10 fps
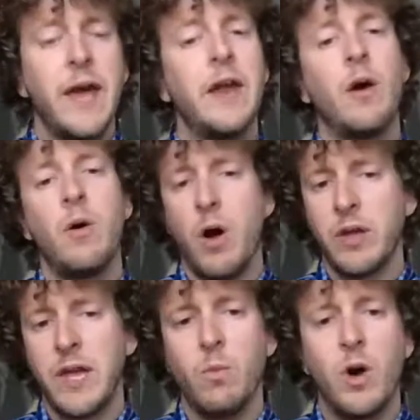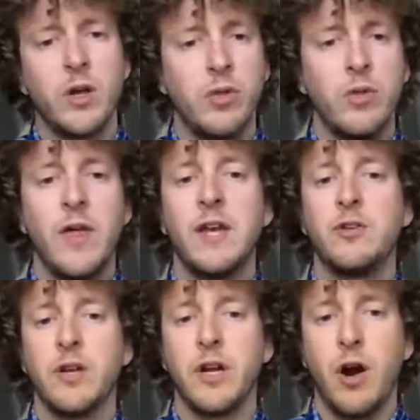And I'll again walk you through that
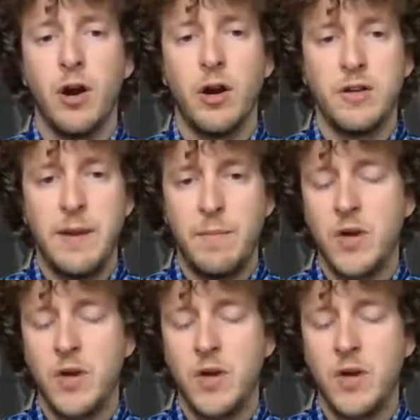during our demo